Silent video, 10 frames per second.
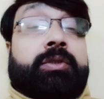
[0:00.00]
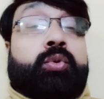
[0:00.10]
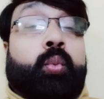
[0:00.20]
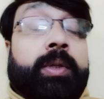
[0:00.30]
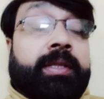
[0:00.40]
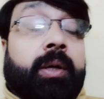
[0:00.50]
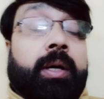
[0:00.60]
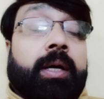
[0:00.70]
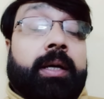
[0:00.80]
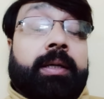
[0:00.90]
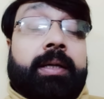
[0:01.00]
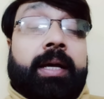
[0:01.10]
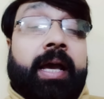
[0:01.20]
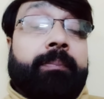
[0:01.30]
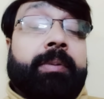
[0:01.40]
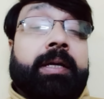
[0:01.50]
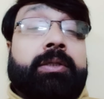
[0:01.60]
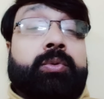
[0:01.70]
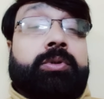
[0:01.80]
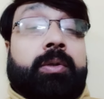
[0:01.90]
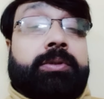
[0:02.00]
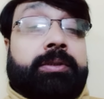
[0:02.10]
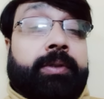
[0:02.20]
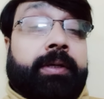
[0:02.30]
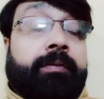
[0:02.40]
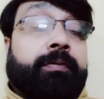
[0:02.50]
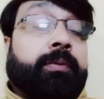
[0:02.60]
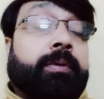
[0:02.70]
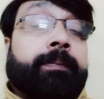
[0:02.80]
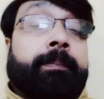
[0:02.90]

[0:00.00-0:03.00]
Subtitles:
to win the IPL 2024.